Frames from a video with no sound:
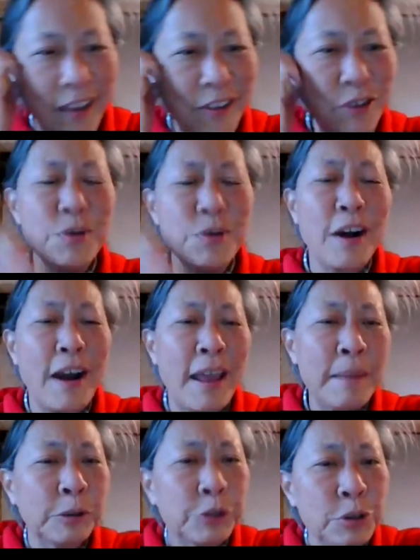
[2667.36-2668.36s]
you're
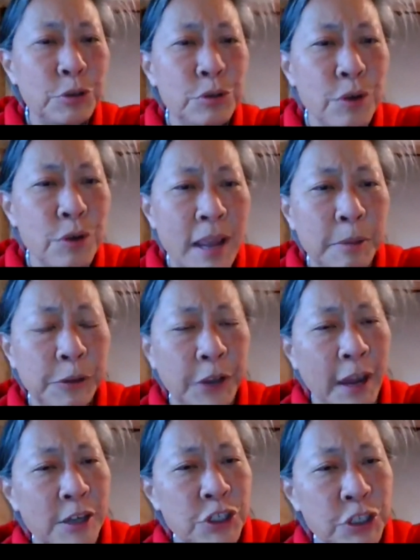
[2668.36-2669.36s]
able to
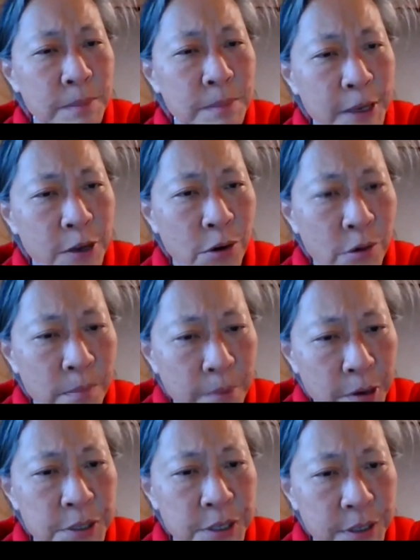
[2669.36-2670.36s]
actually be your own
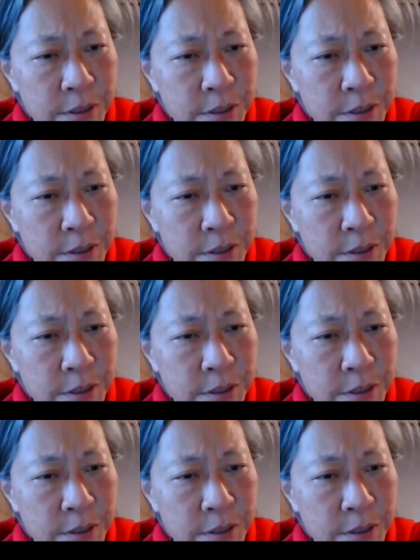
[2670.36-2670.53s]
person.